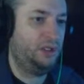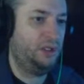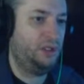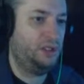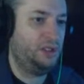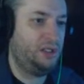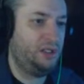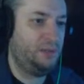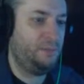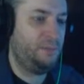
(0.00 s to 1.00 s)
uh,
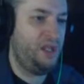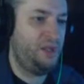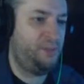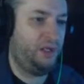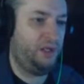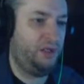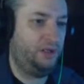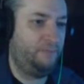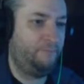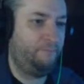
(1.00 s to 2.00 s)
maybe.
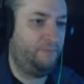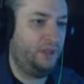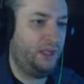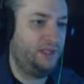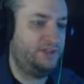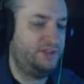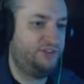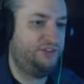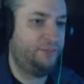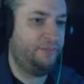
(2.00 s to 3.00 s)
I see
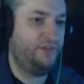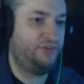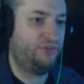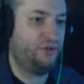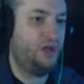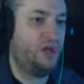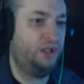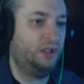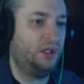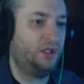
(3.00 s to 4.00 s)
some of these are
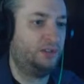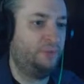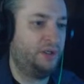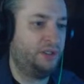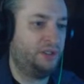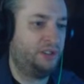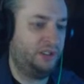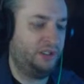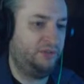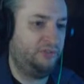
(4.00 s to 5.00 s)
not locked
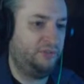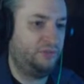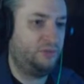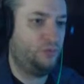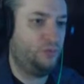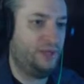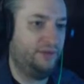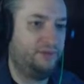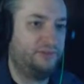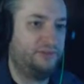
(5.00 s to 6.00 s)
behind
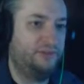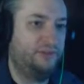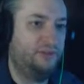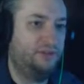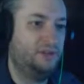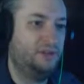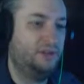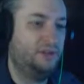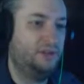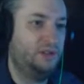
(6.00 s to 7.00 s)
quests,
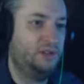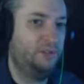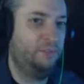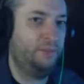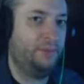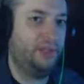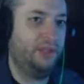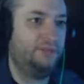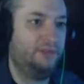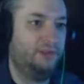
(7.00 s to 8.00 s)
but by
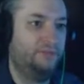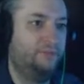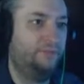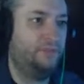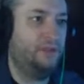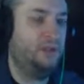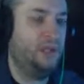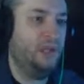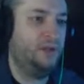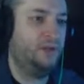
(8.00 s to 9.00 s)
level.
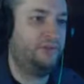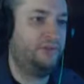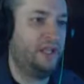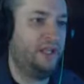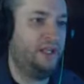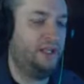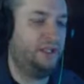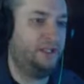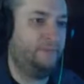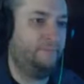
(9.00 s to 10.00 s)
I noticed that
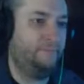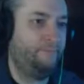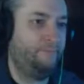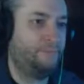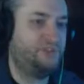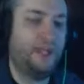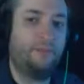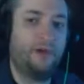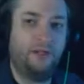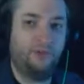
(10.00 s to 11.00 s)
uh,
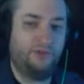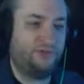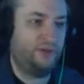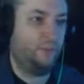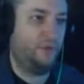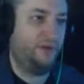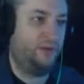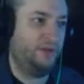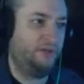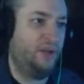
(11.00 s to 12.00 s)
Samurai was the same way,
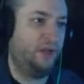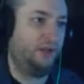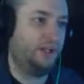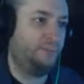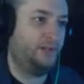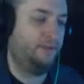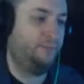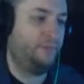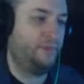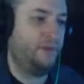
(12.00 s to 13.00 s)
where it's not locked by
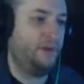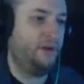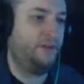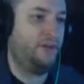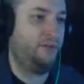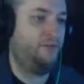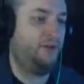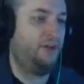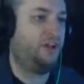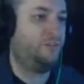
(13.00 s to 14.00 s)
their, their moves
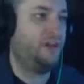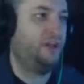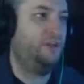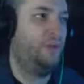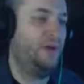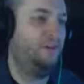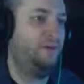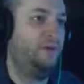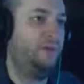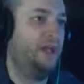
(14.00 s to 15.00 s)
aren't locked behind quests,
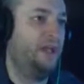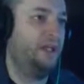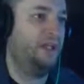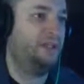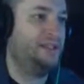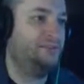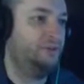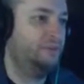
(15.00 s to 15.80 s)
but by uh, level.